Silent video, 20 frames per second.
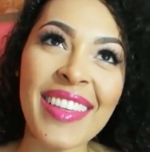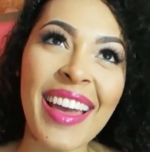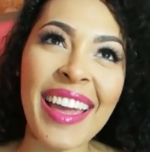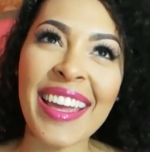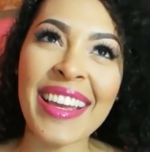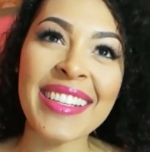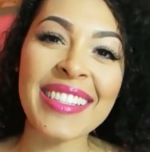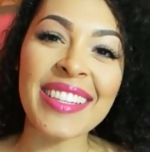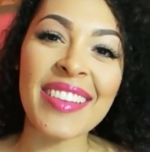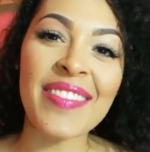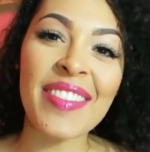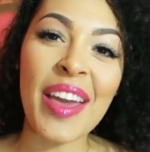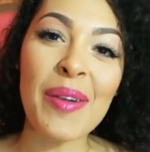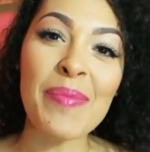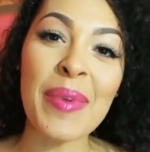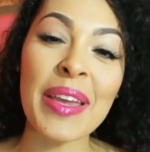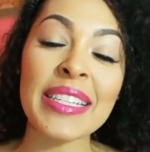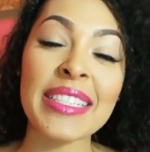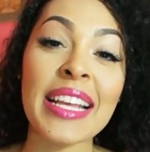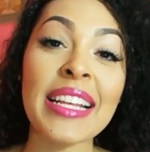I guess that that
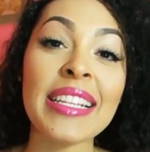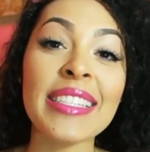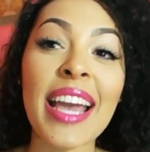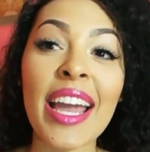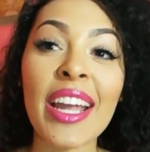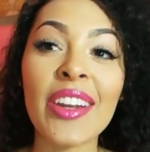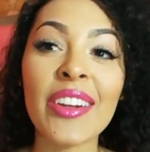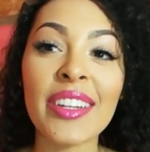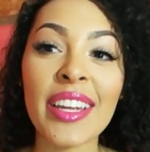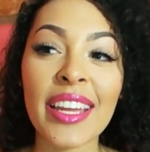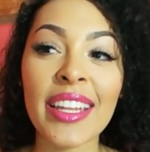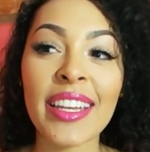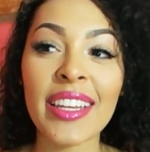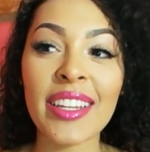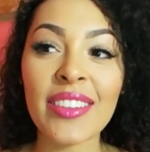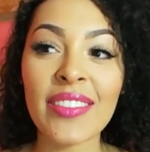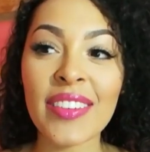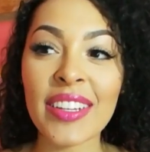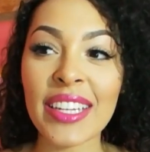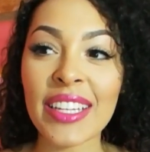makes sense, I created
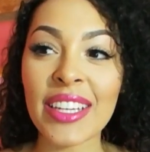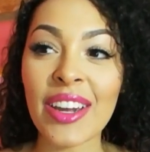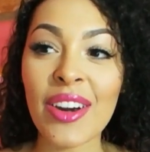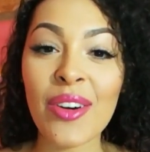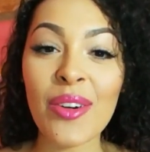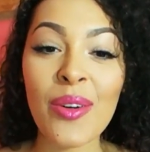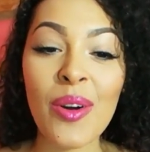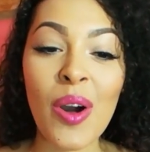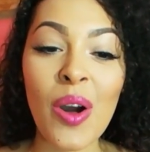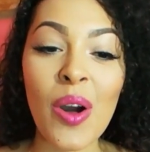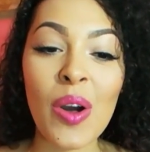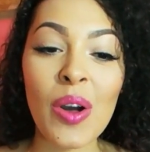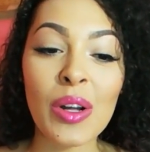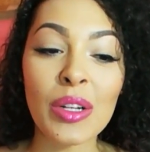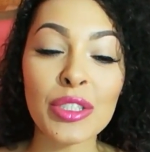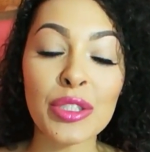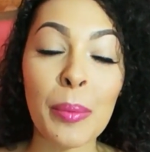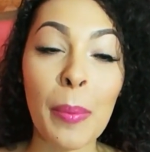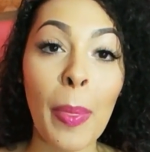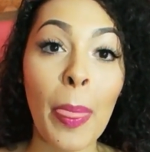a video
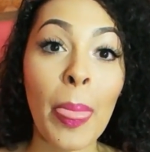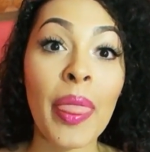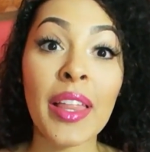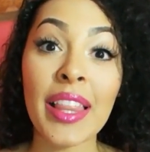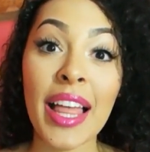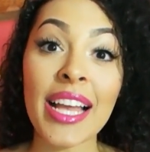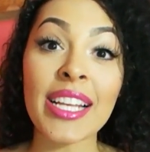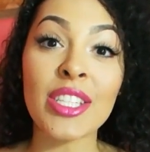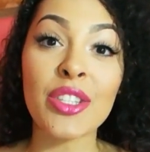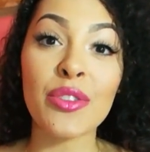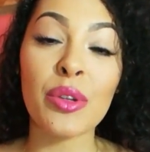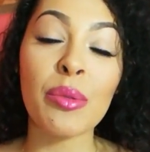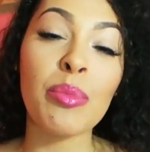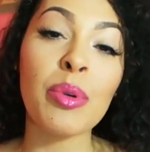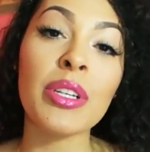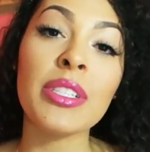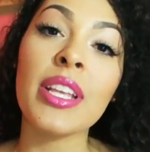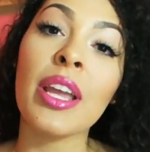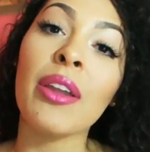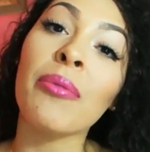called The Last Three
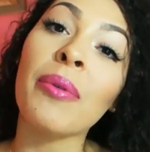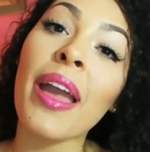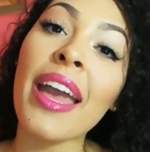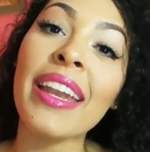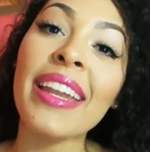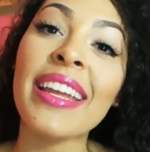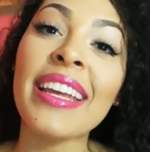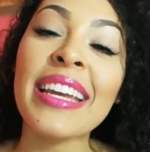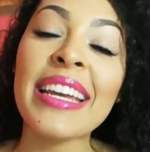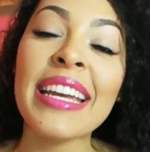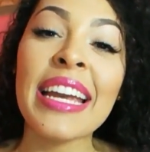Books I Read,